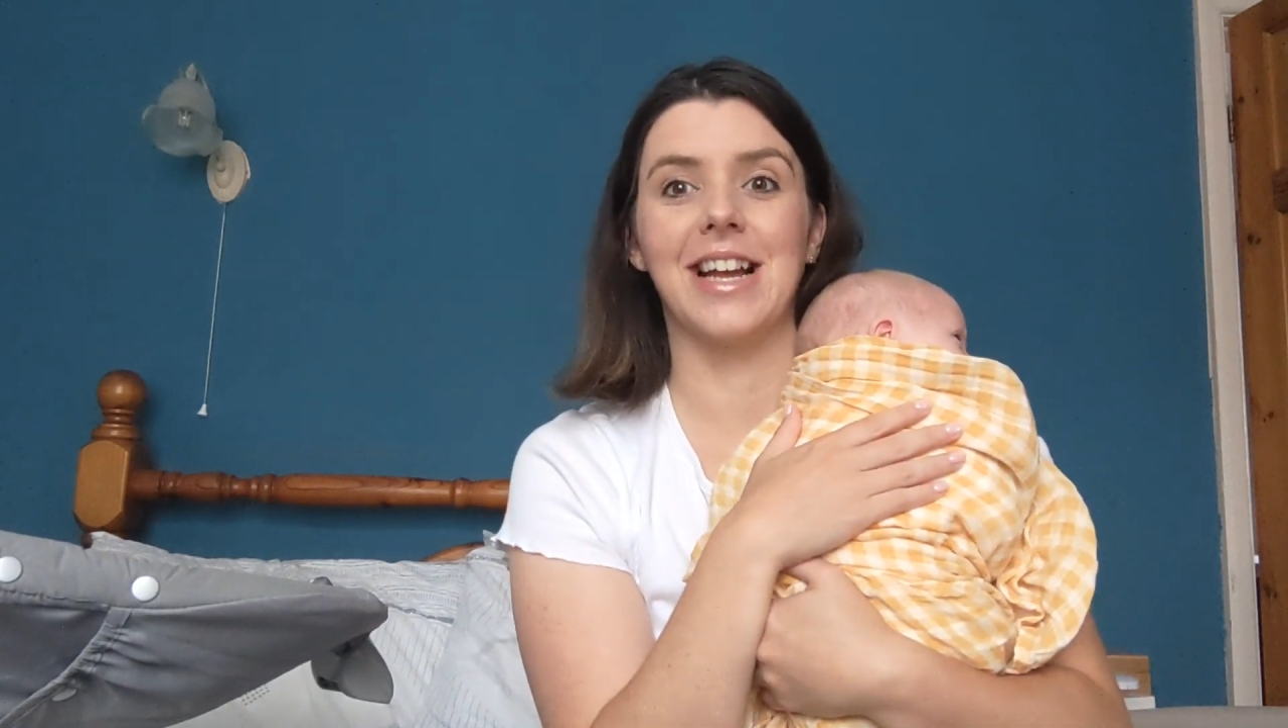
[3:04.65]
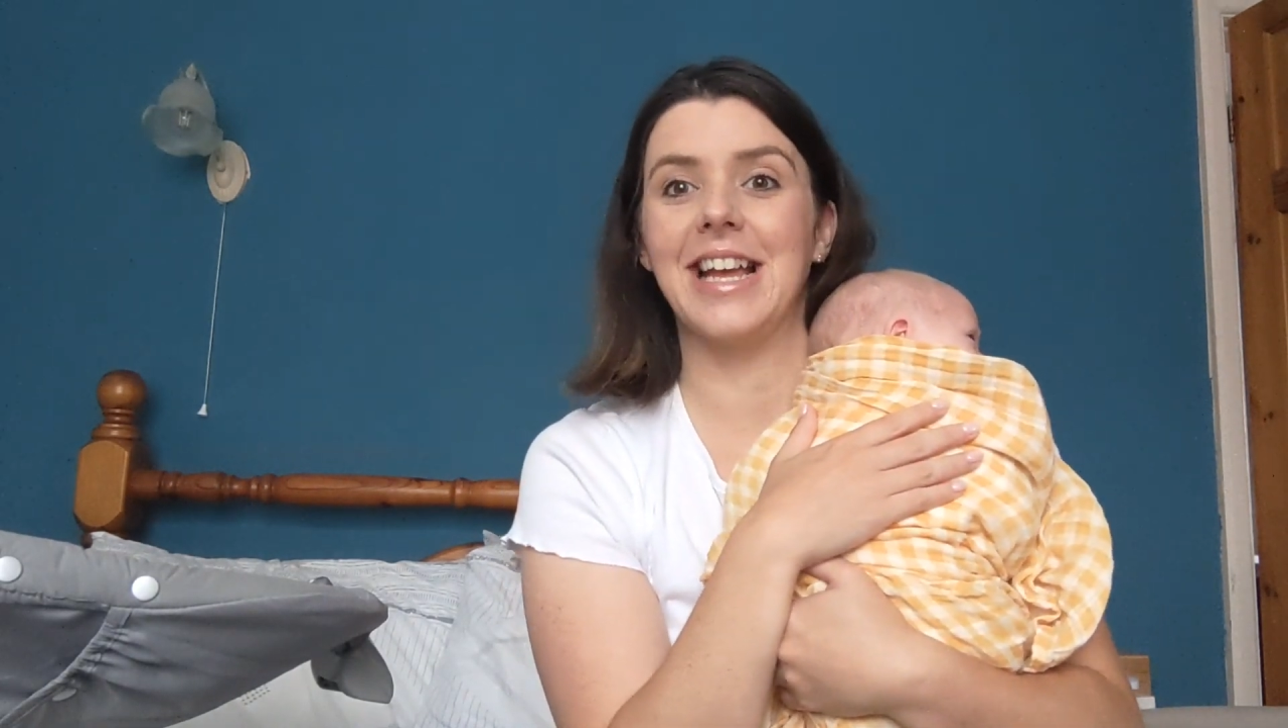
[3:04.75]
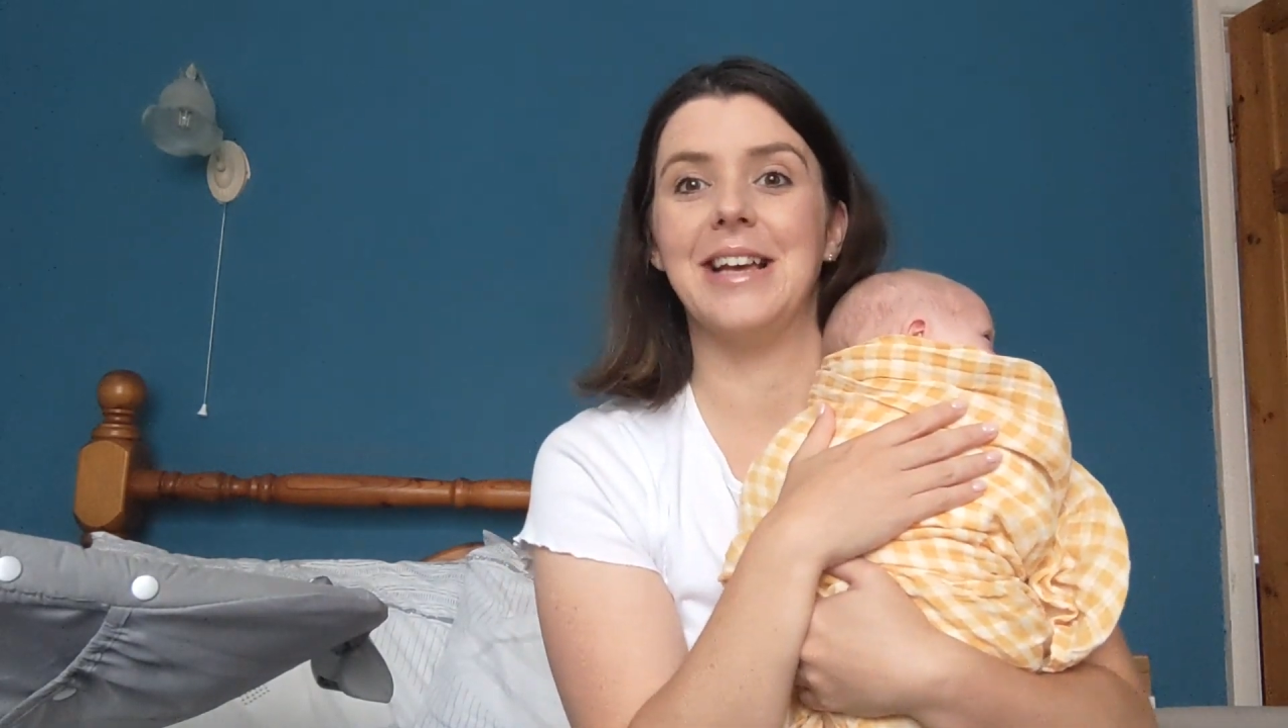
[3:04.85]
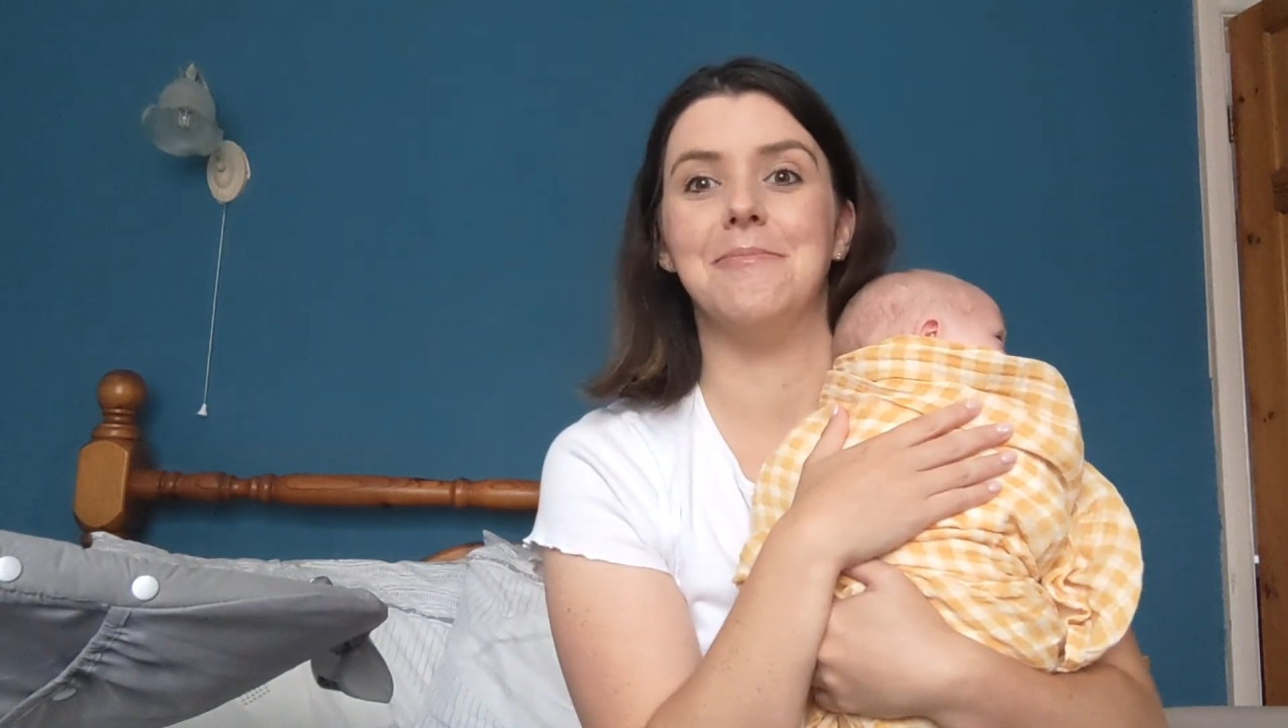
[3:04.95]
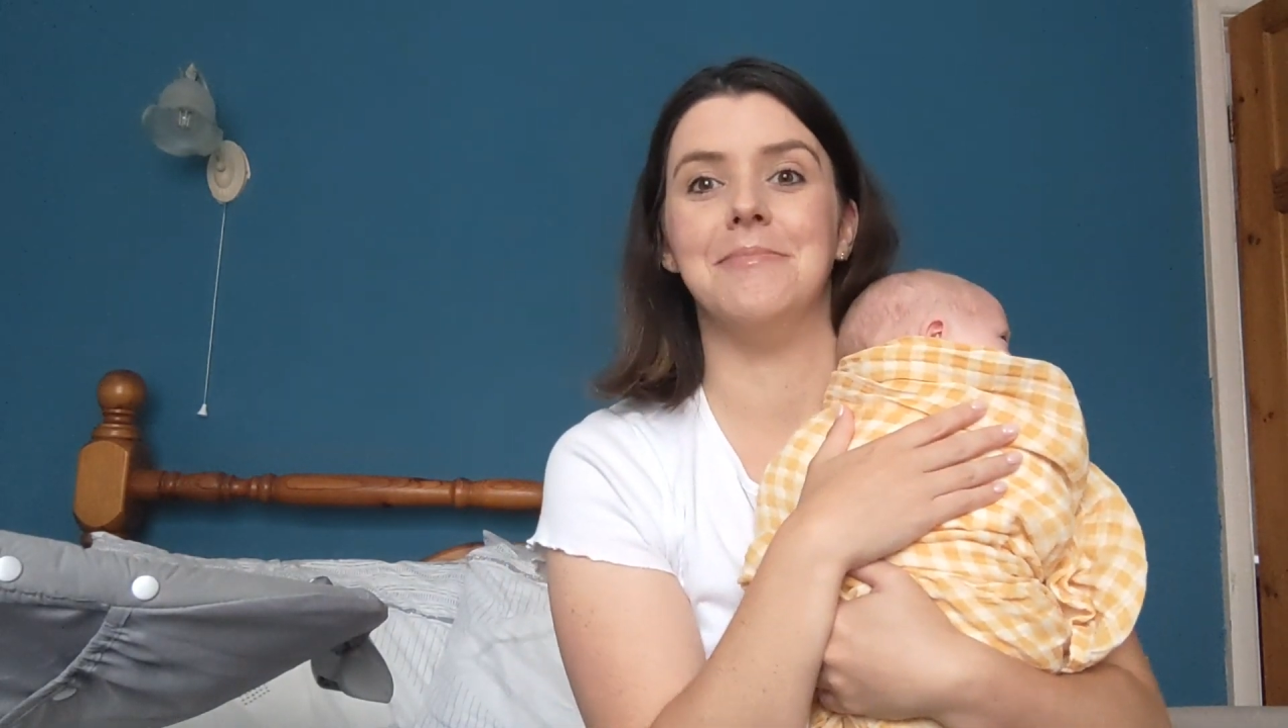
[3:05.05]
at
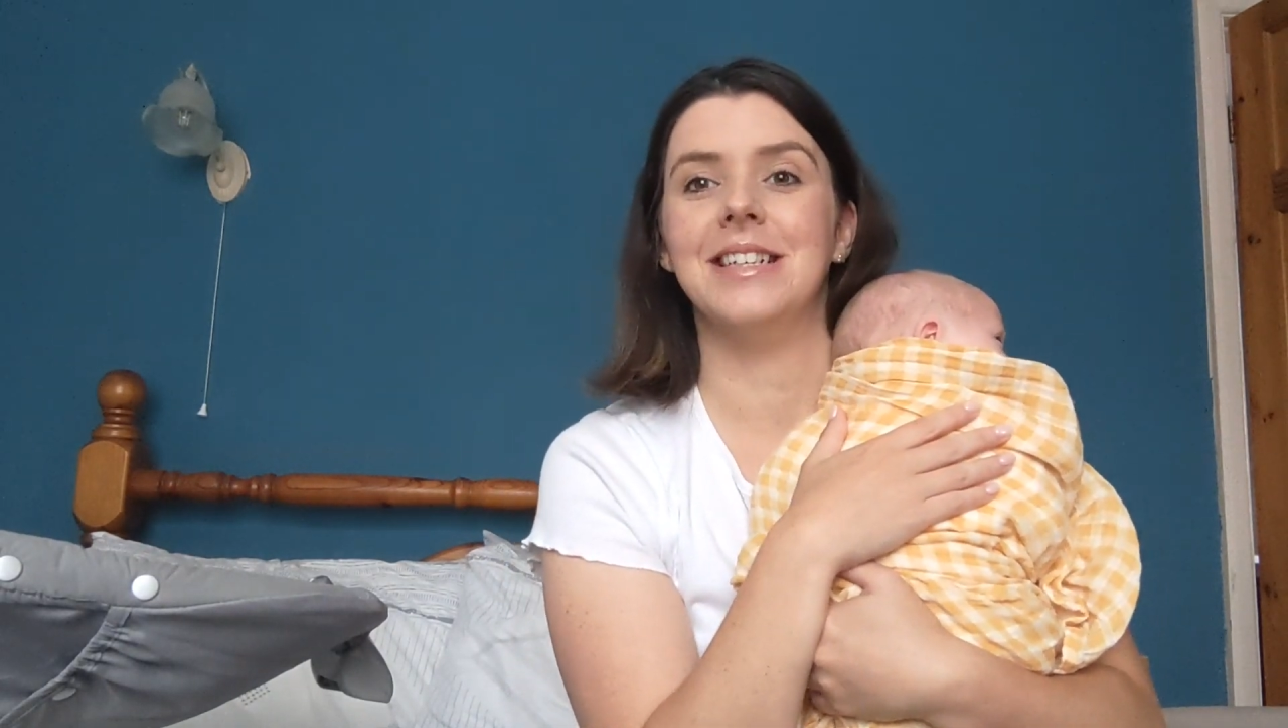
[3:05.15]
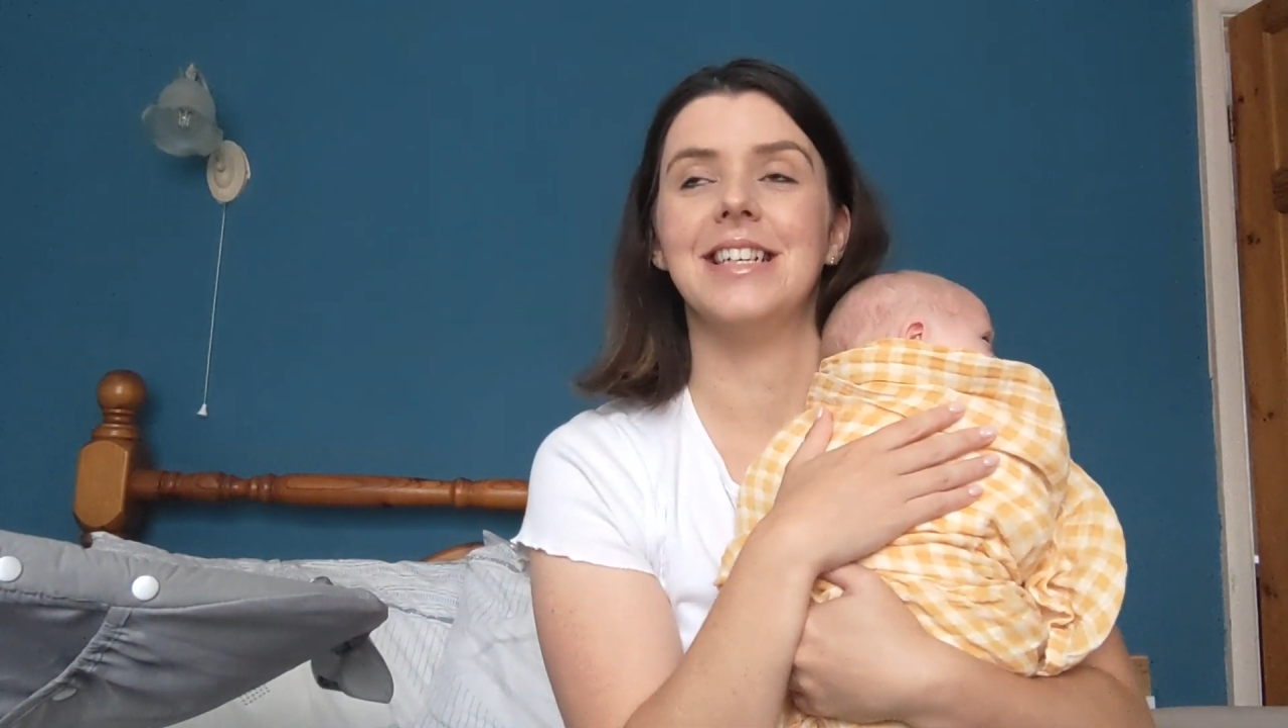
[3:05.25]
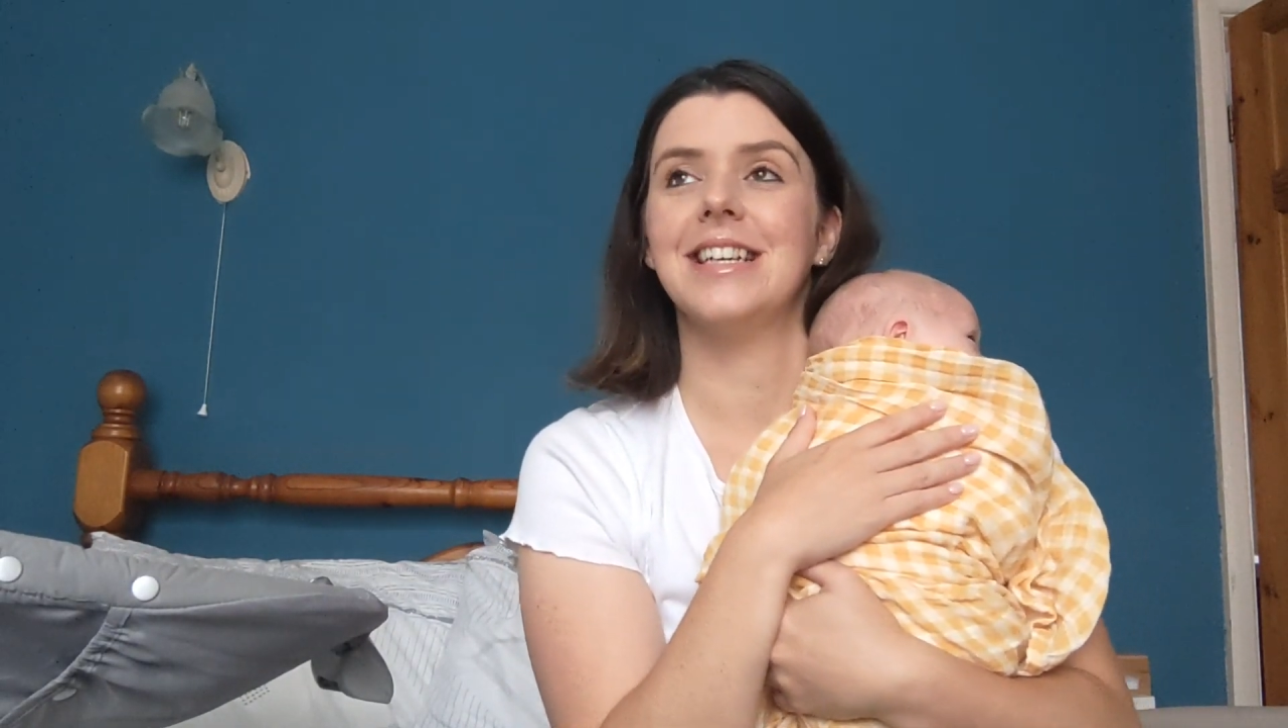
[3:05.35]
him